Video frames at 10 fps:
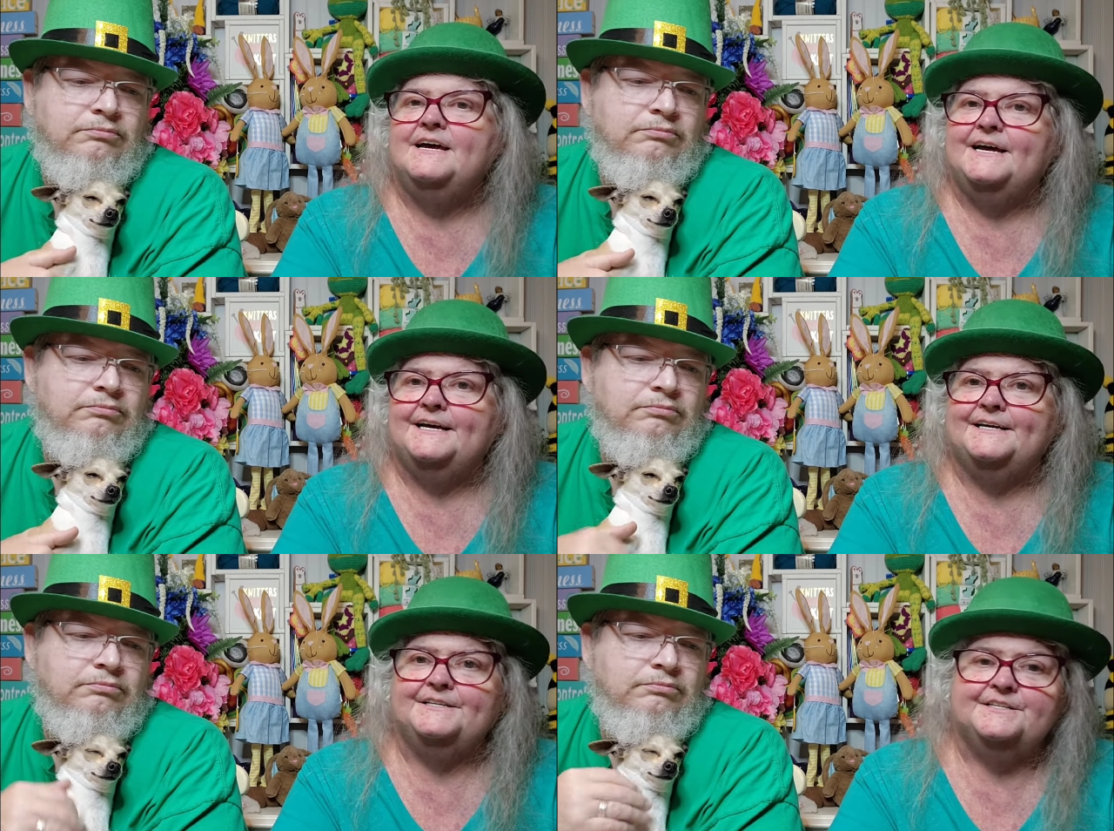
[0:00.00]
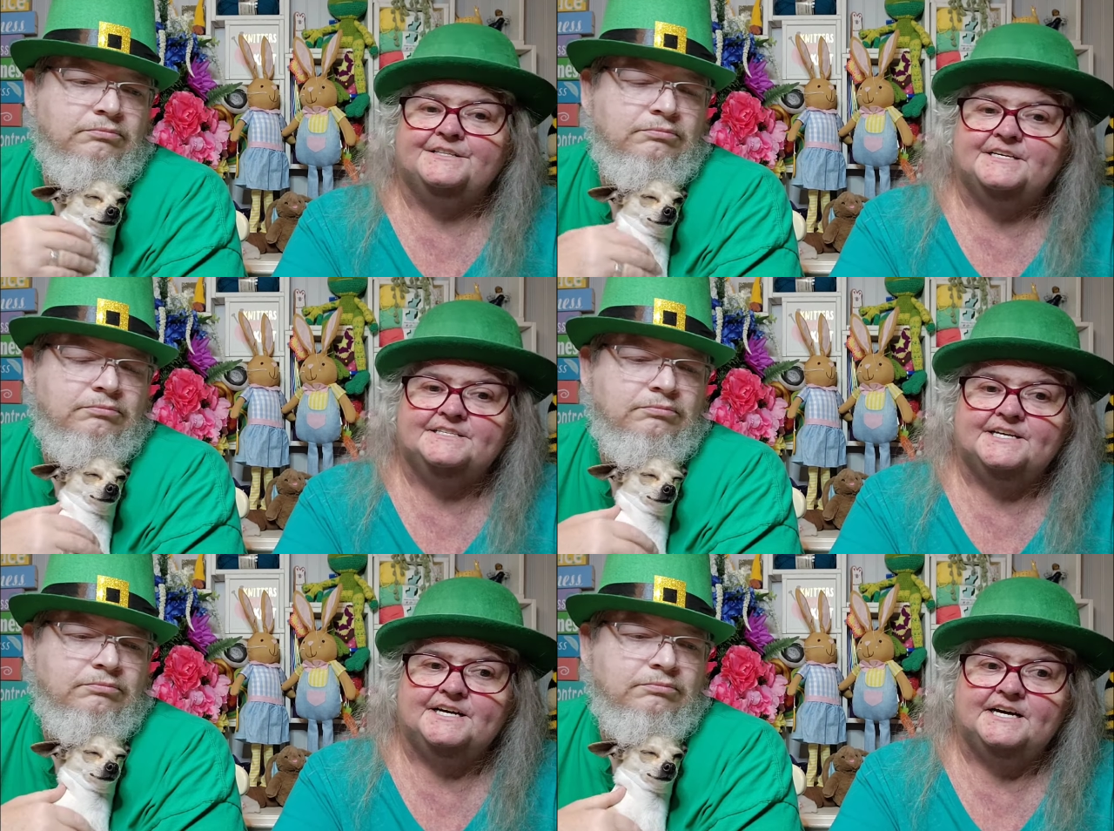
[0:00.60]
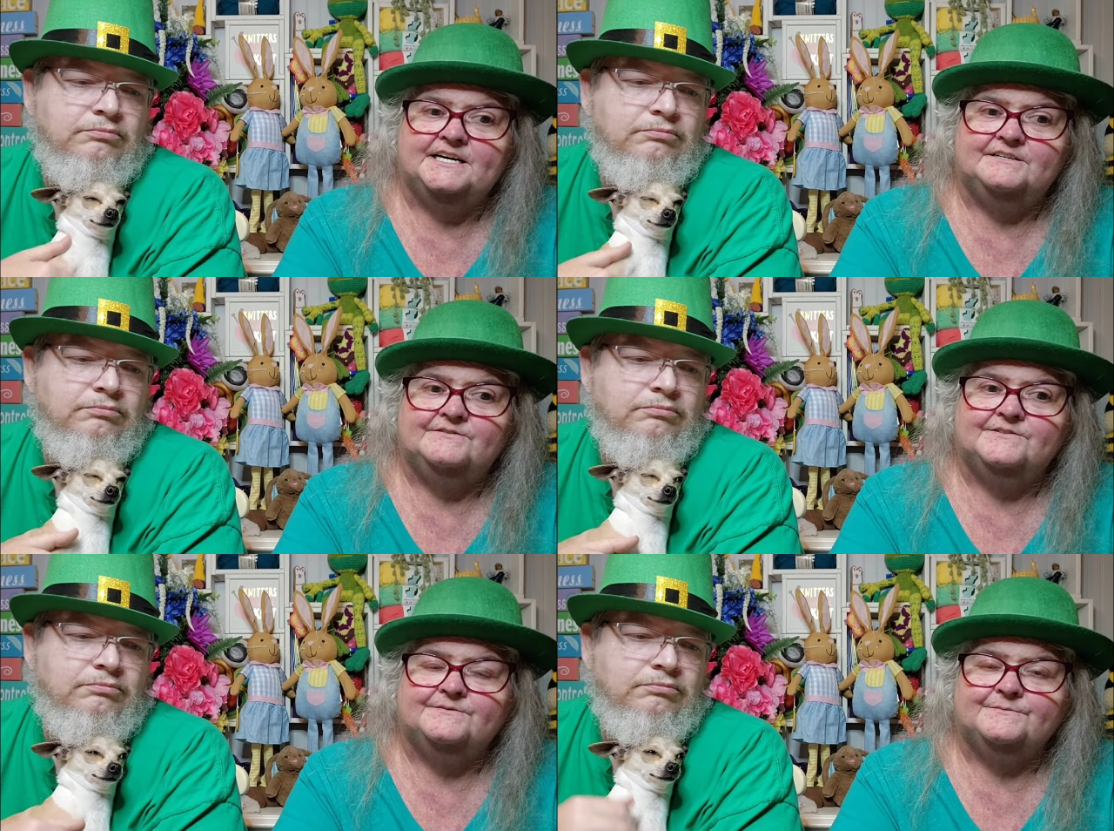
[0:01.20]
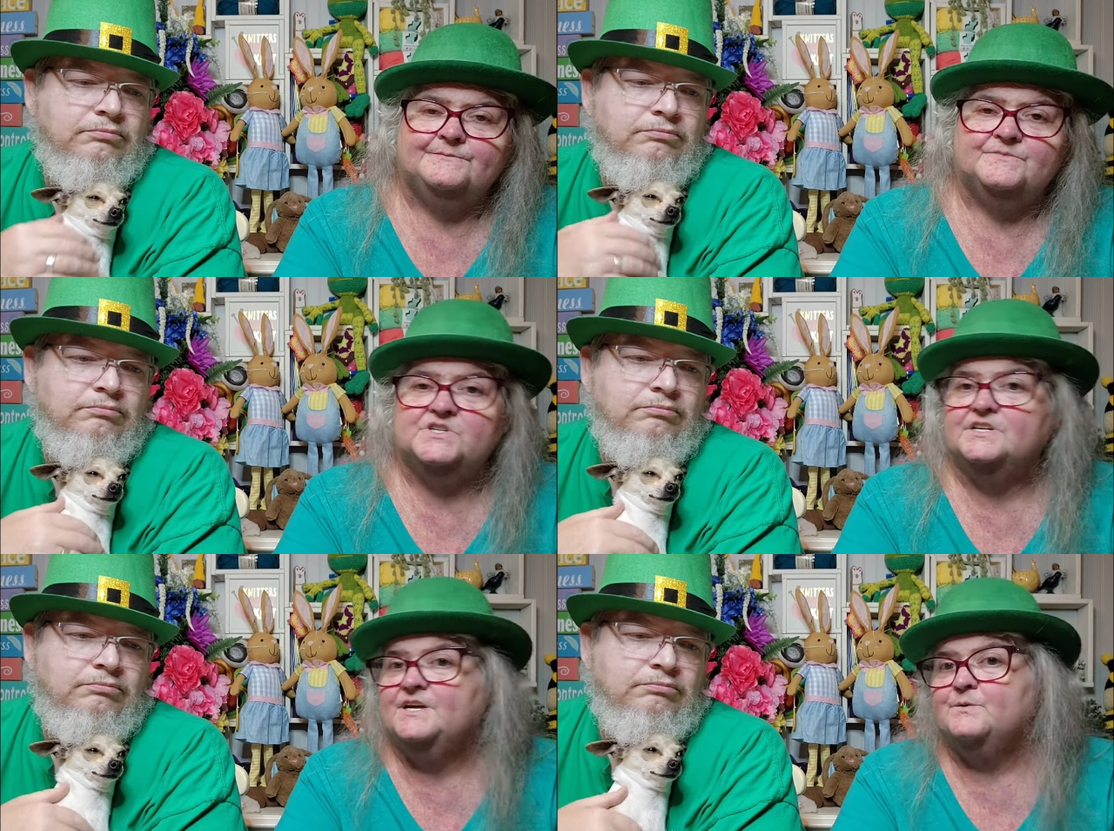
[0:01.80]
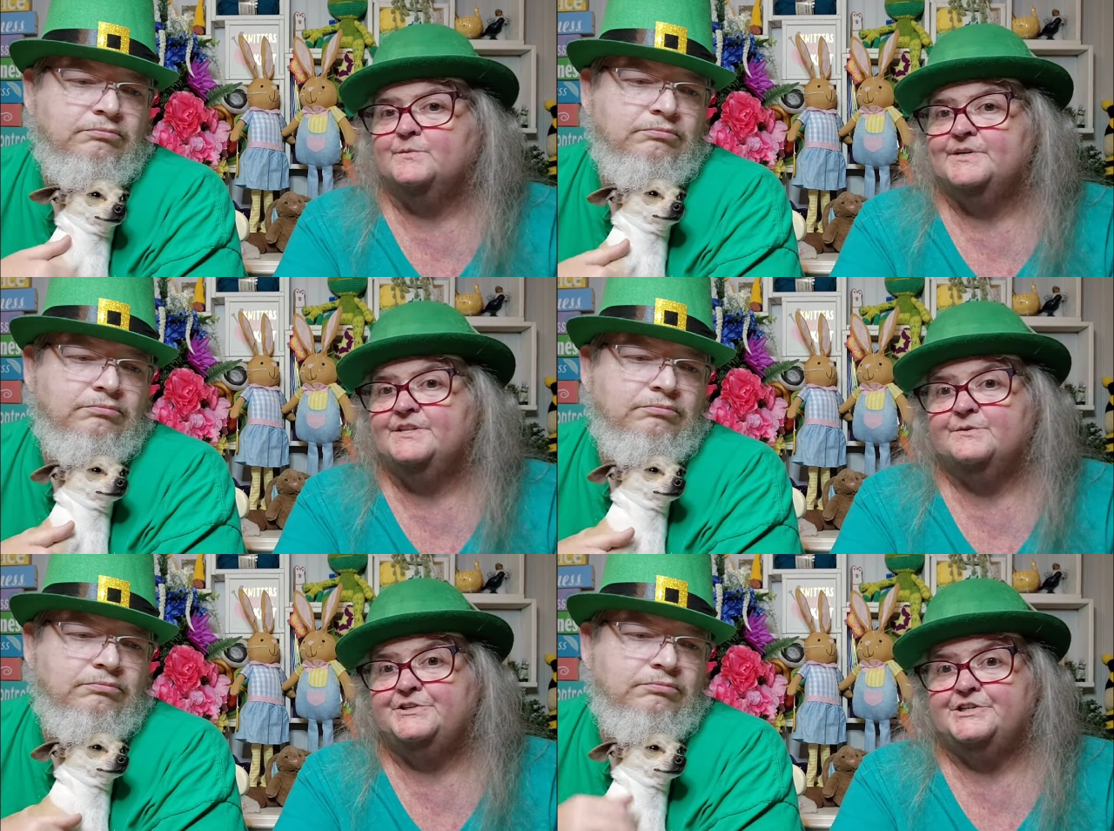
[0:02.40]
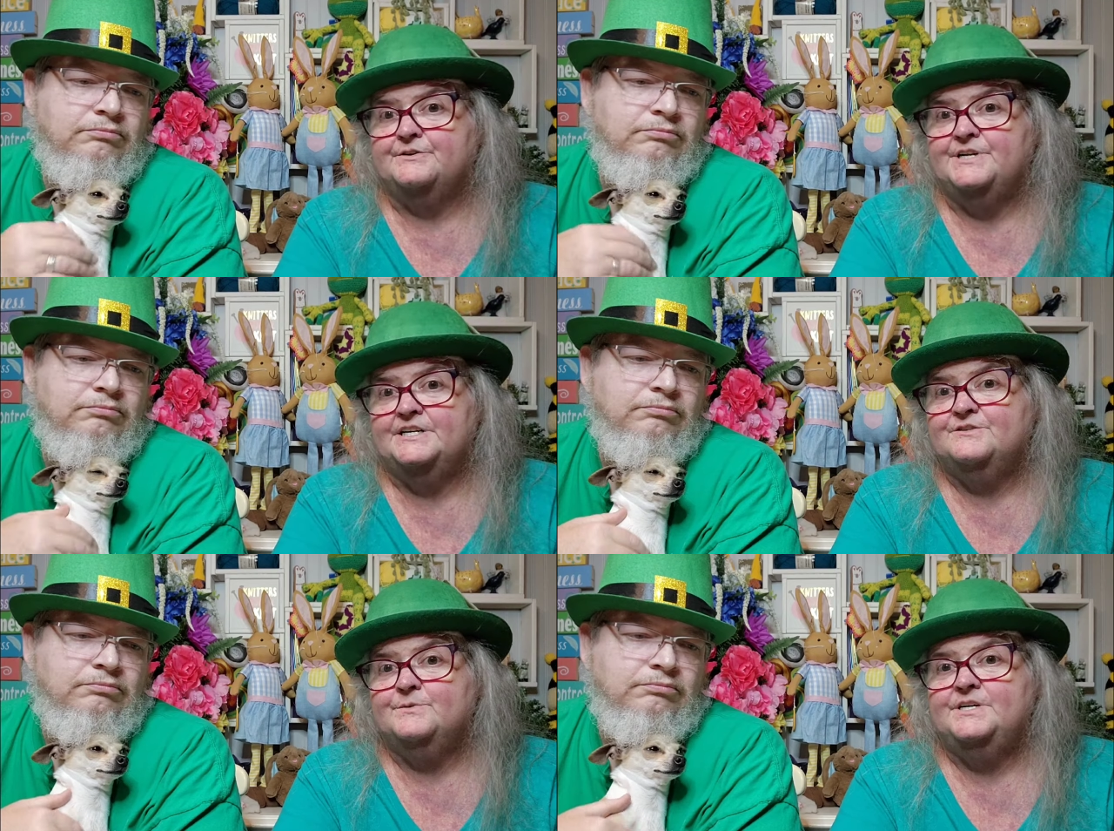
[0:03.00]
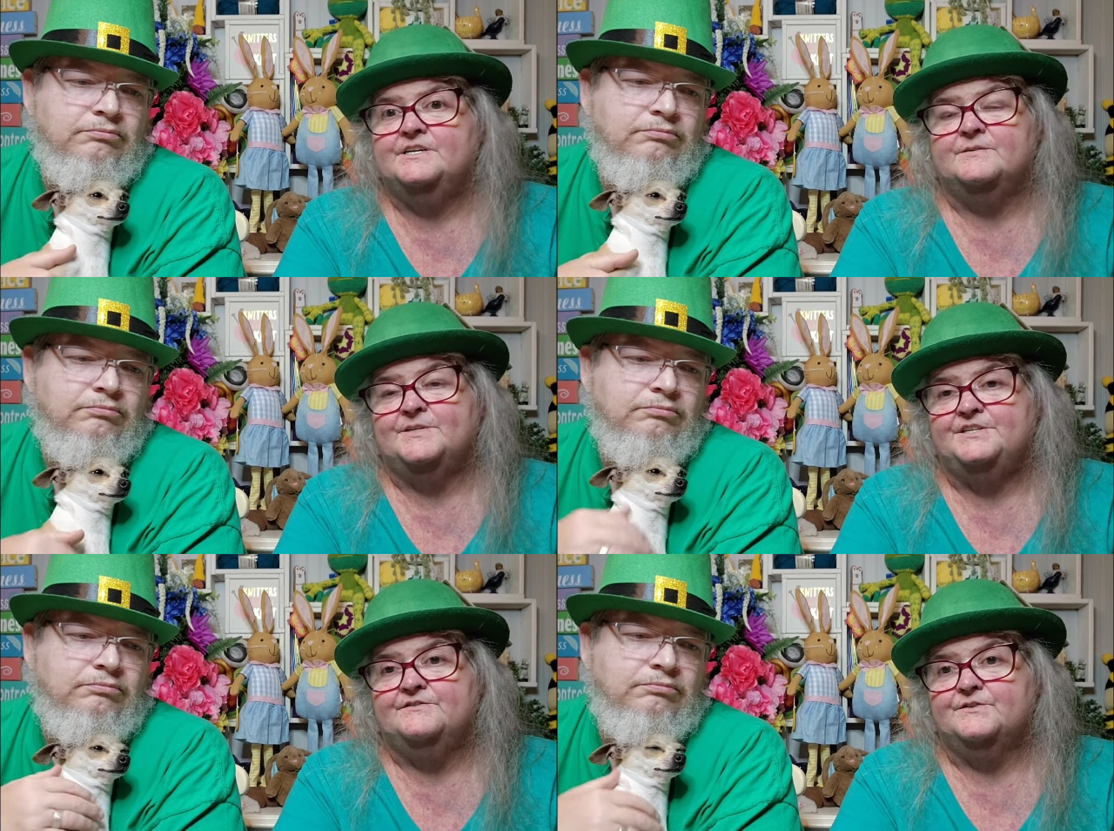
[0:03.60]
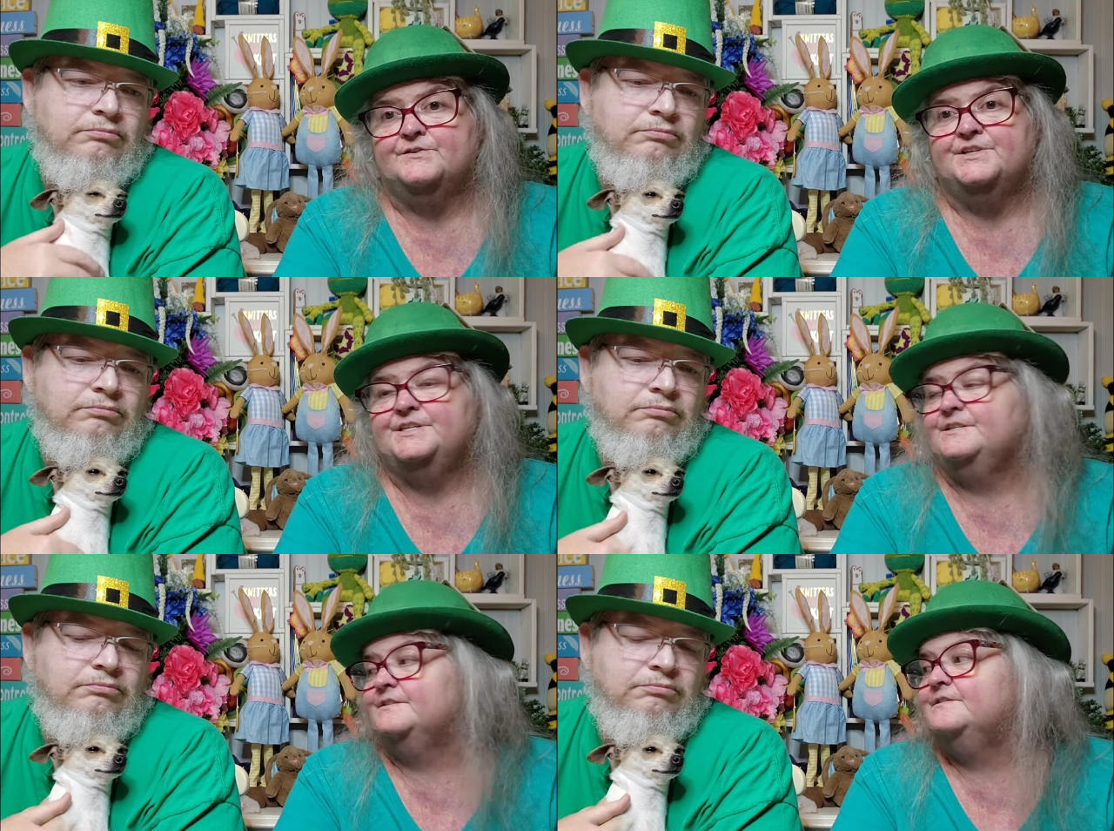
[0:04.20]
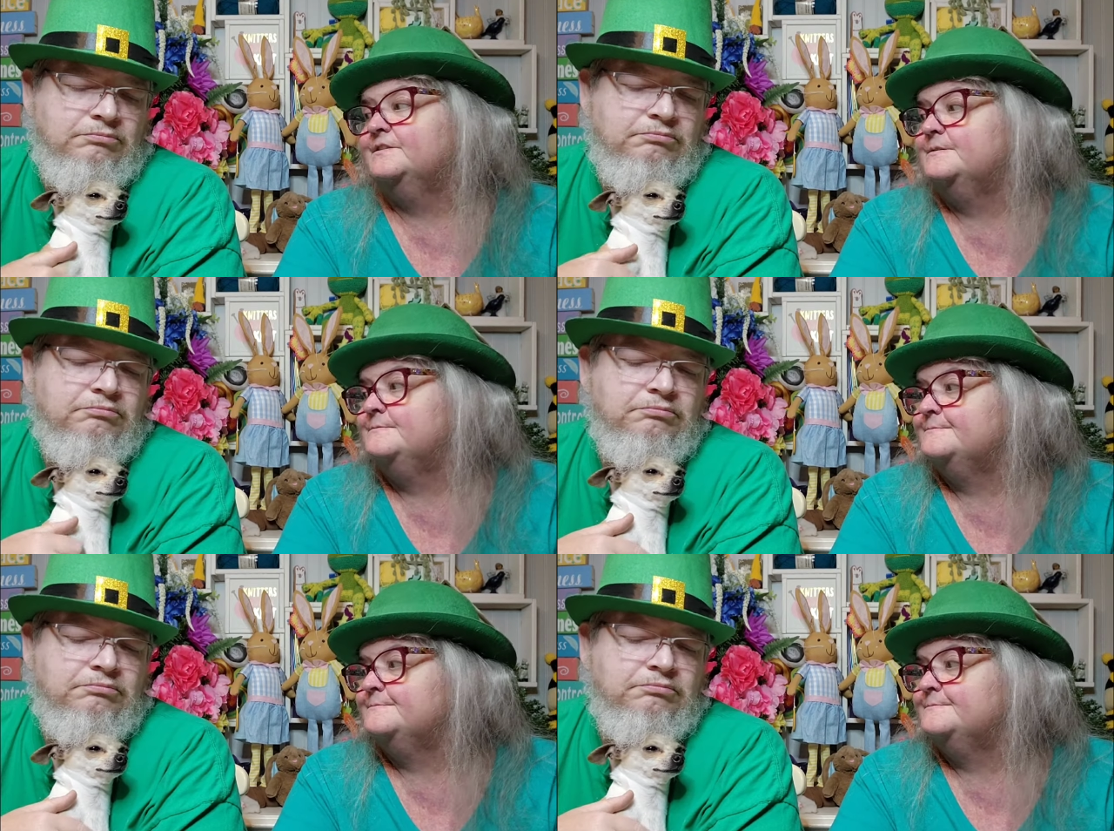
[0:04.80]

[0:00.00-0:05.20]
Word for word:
Speaker 1: and the things they have, they won't be there when you go next week. It'll be different things.